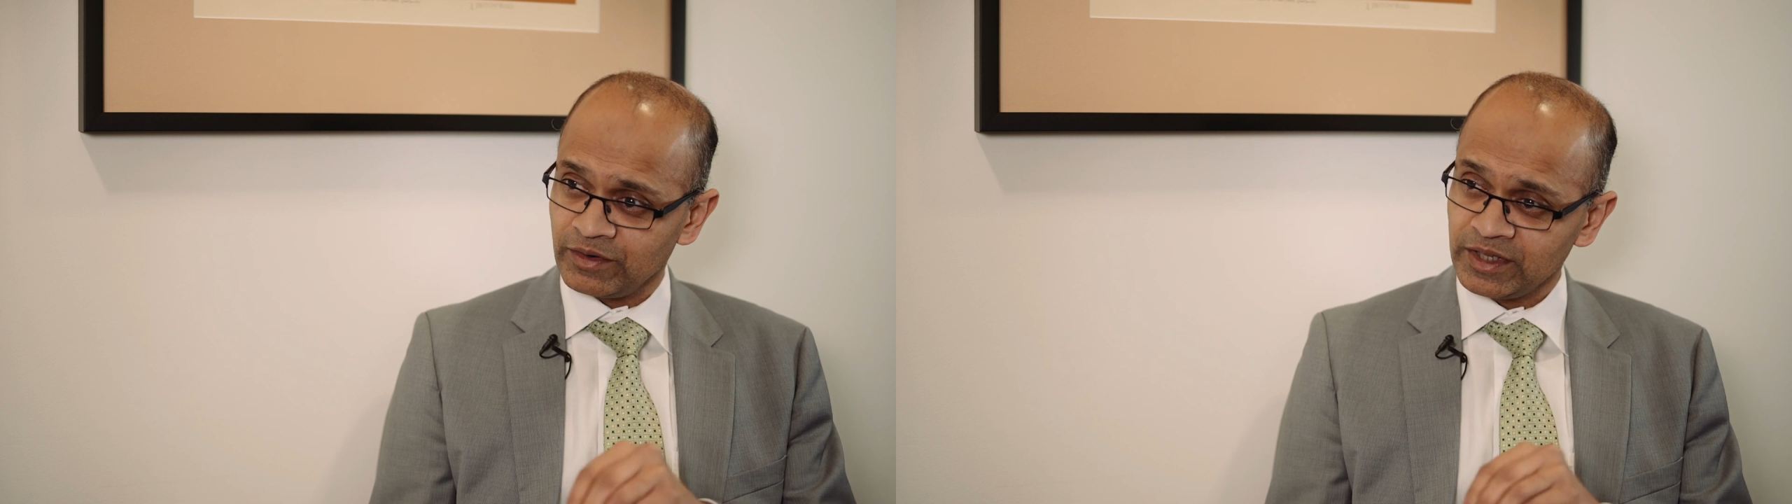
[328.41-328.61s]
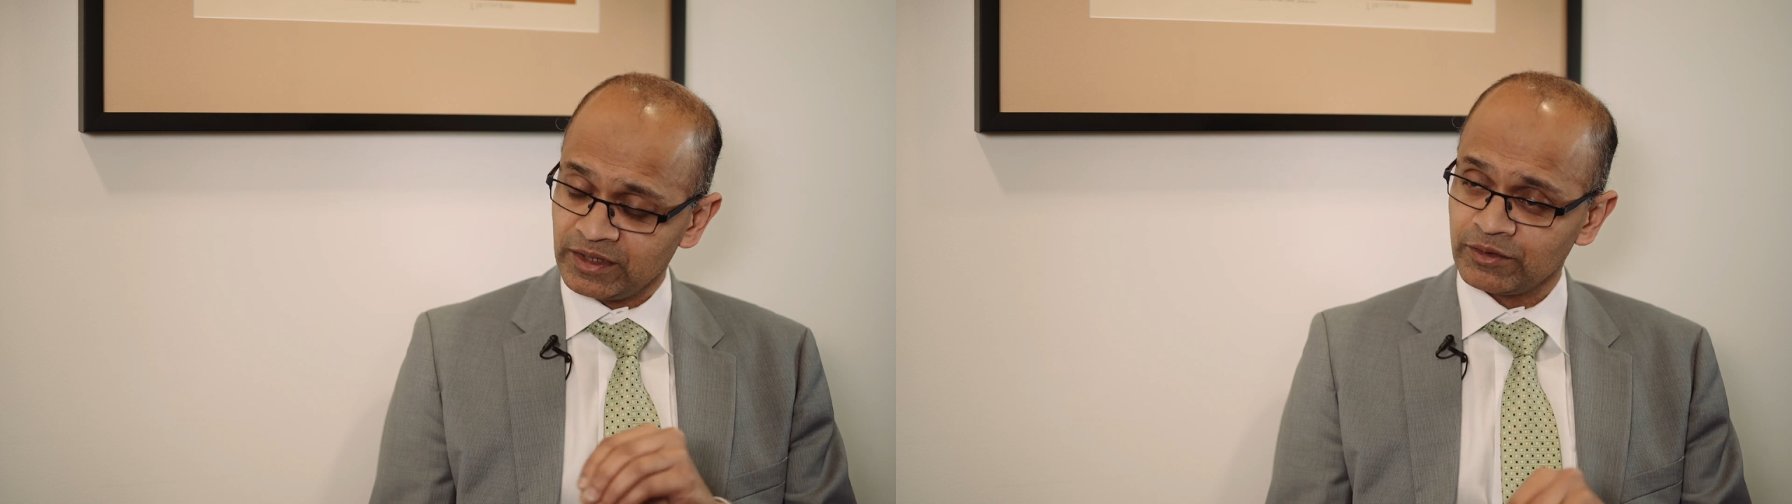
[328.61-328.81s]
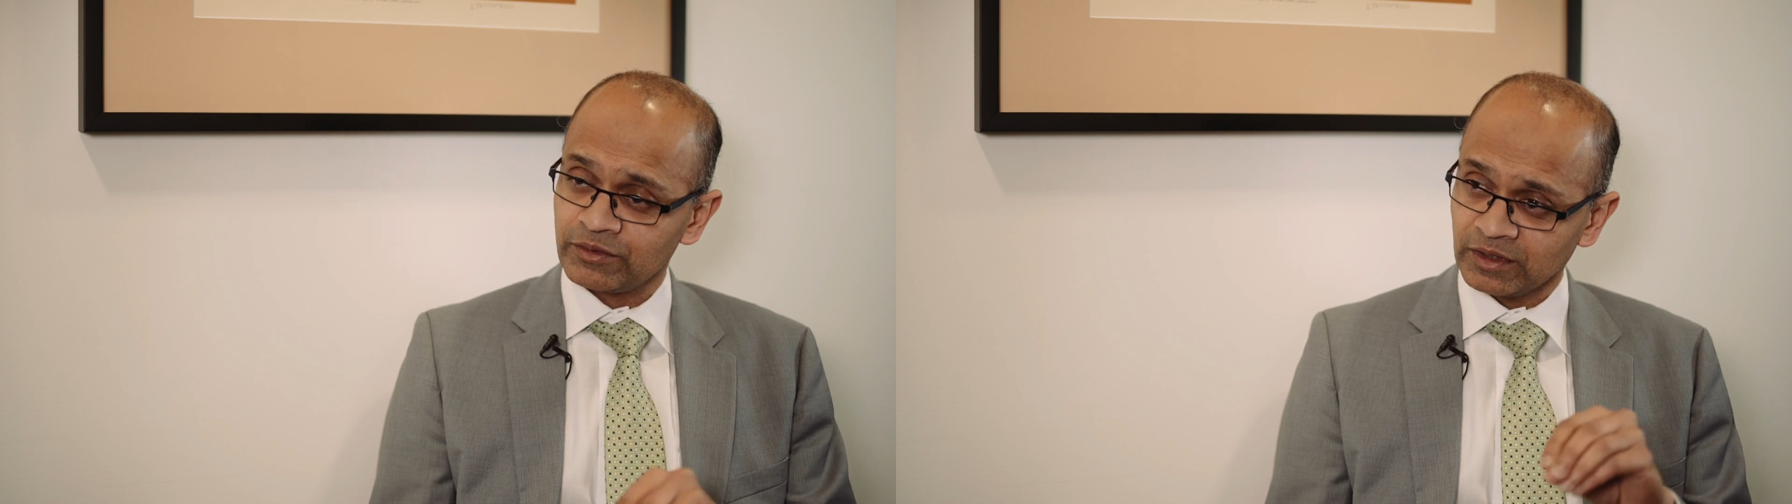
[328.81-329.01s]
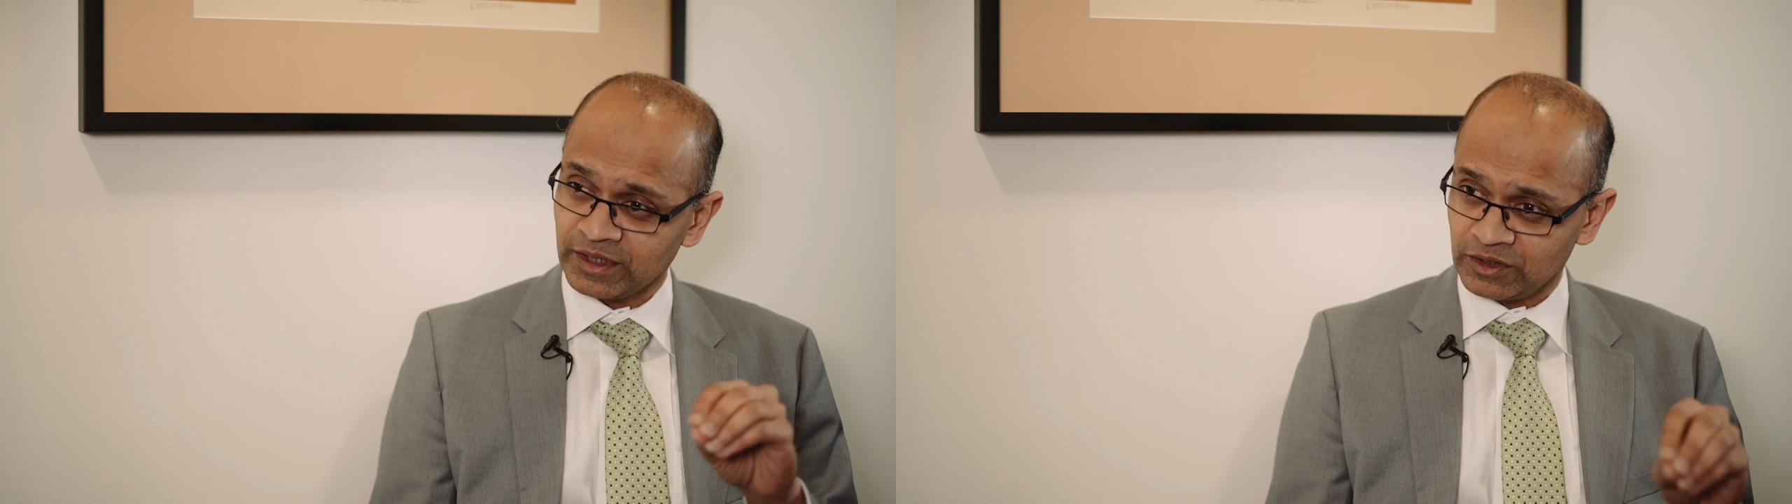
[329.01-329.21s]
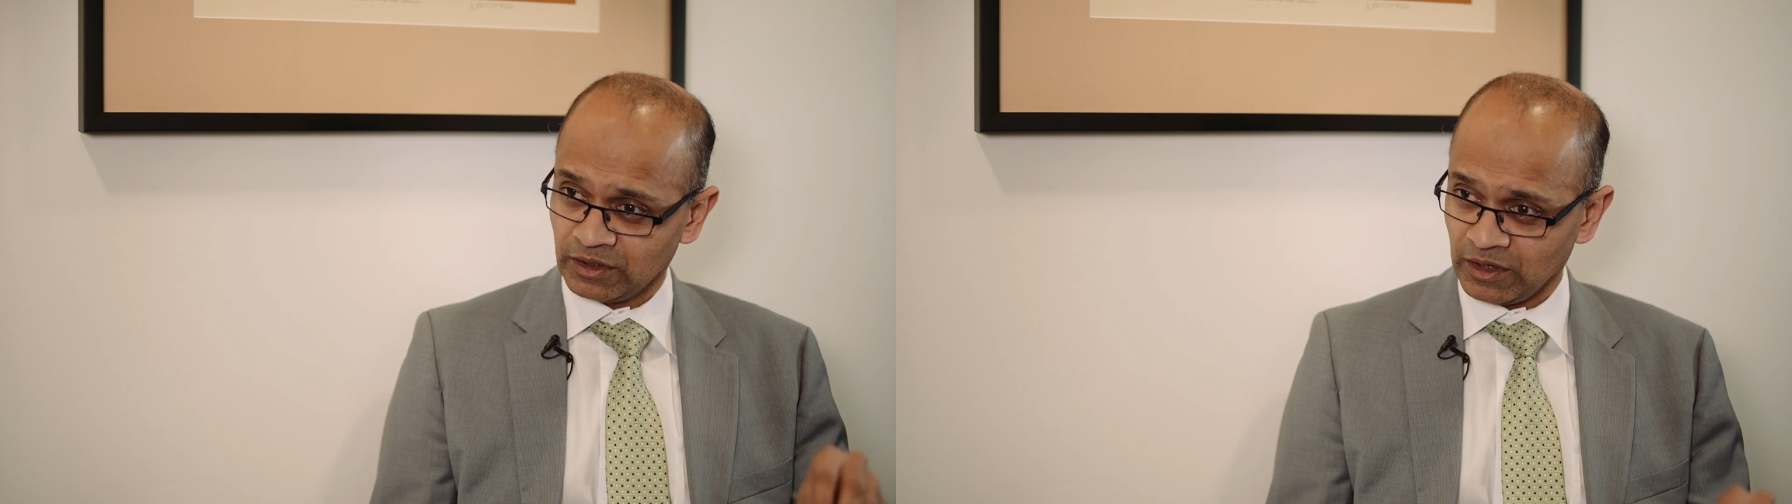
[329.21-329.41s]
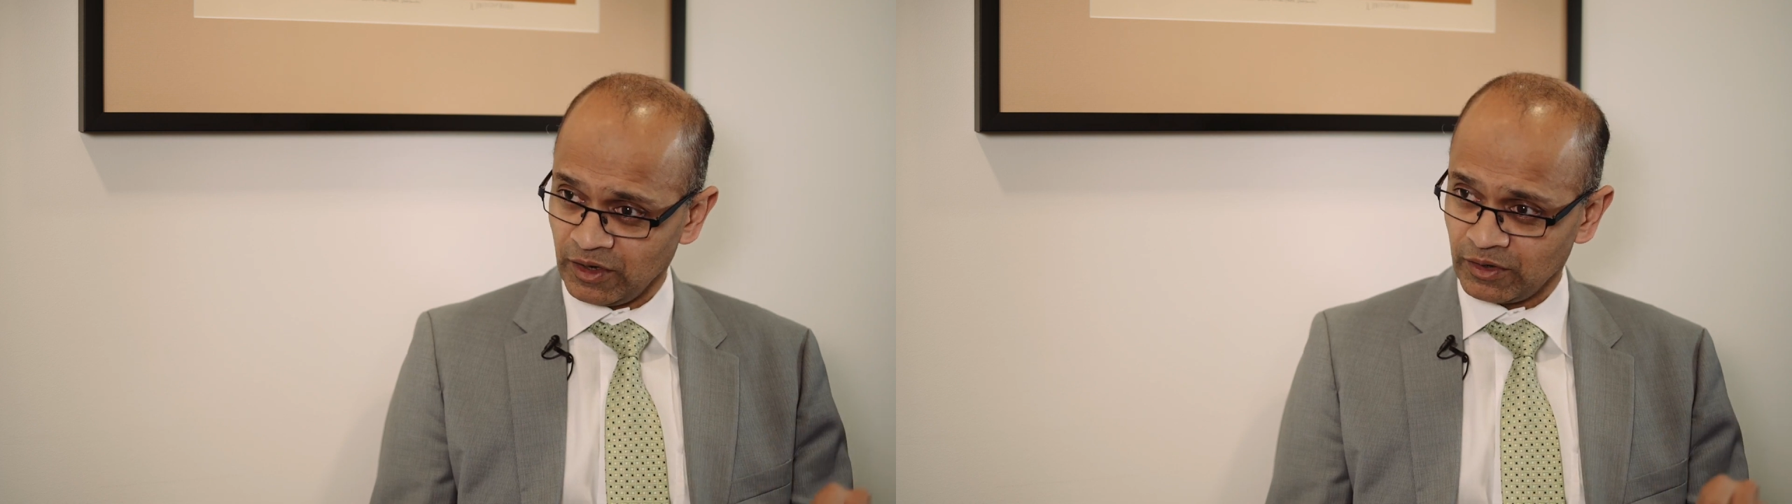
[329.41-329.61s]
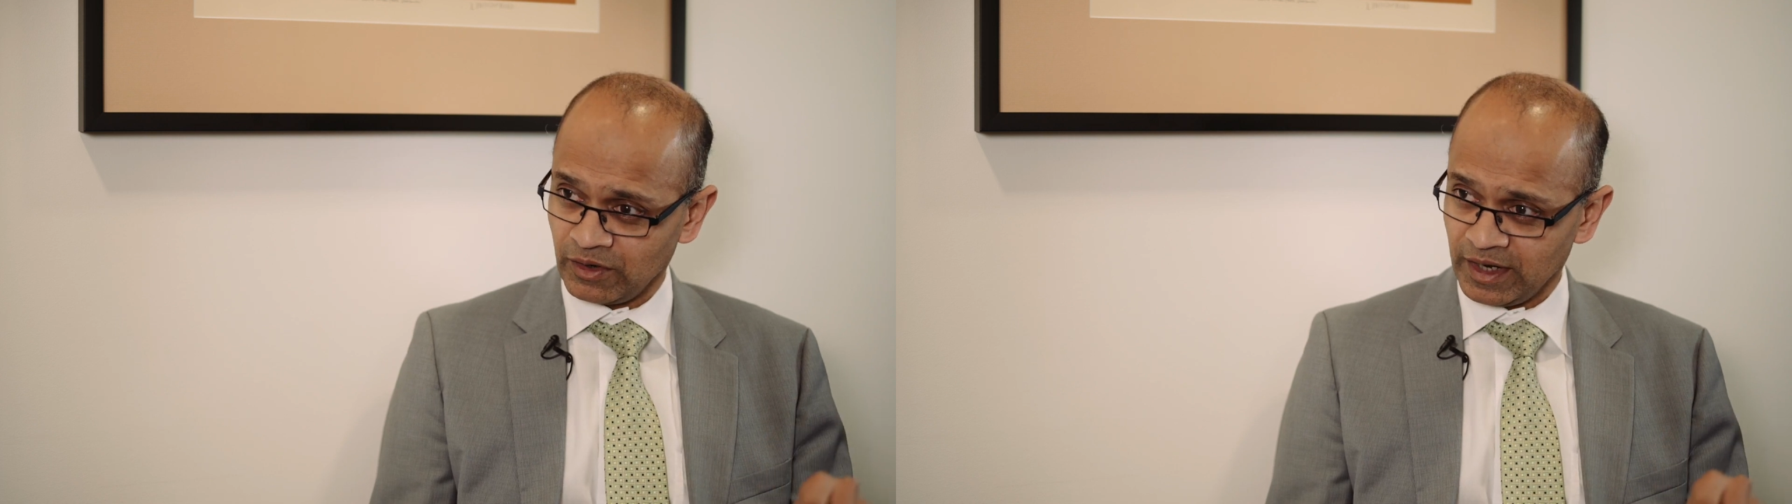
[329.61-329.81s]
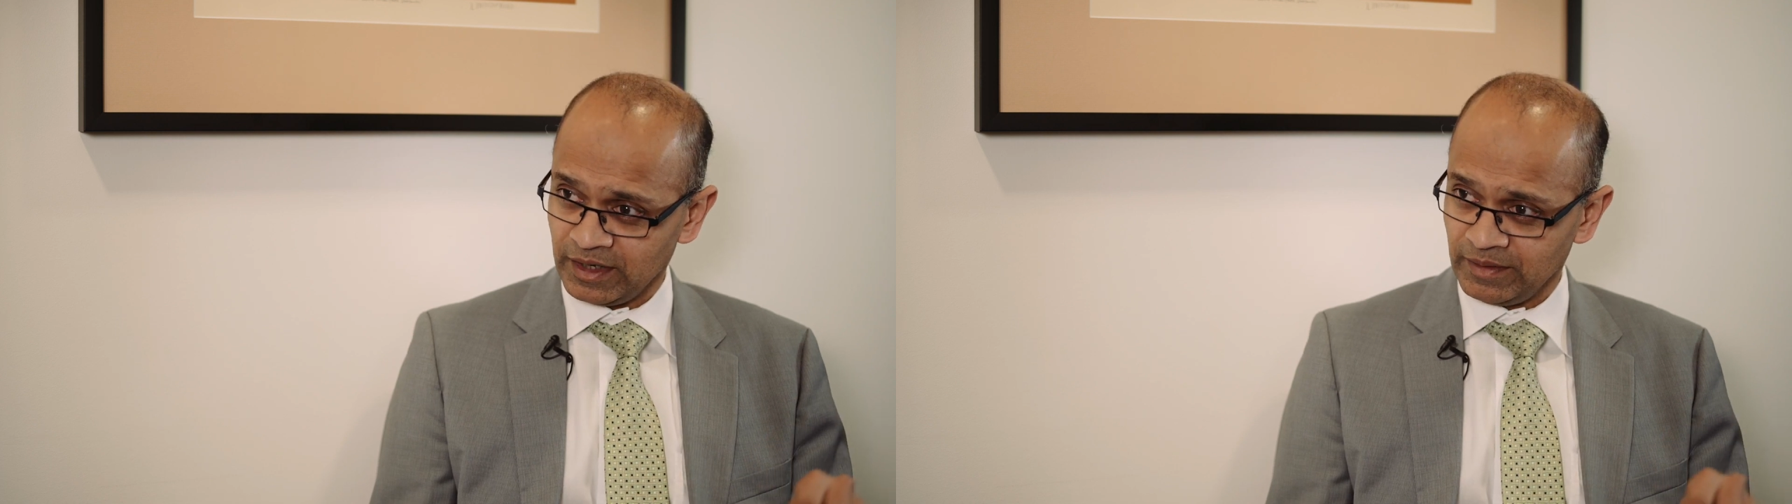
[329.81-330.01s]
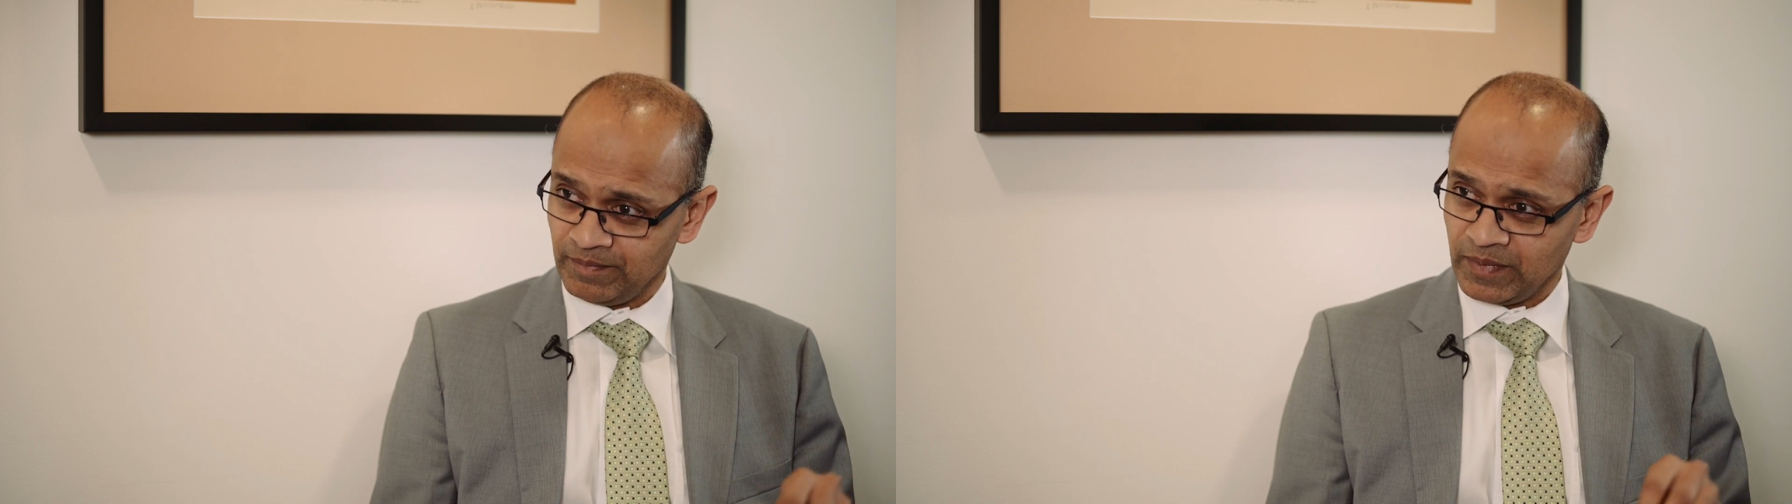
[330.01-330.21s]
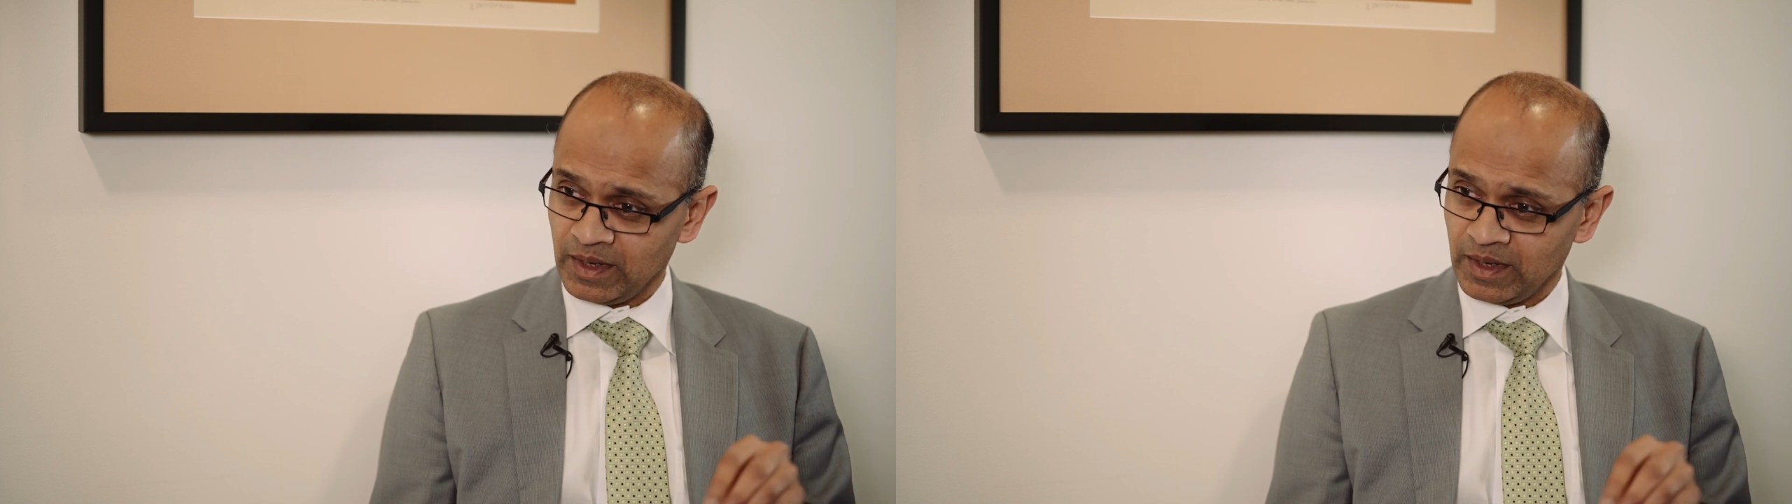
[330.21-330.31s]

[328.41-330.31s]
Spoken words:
very differently to low grade.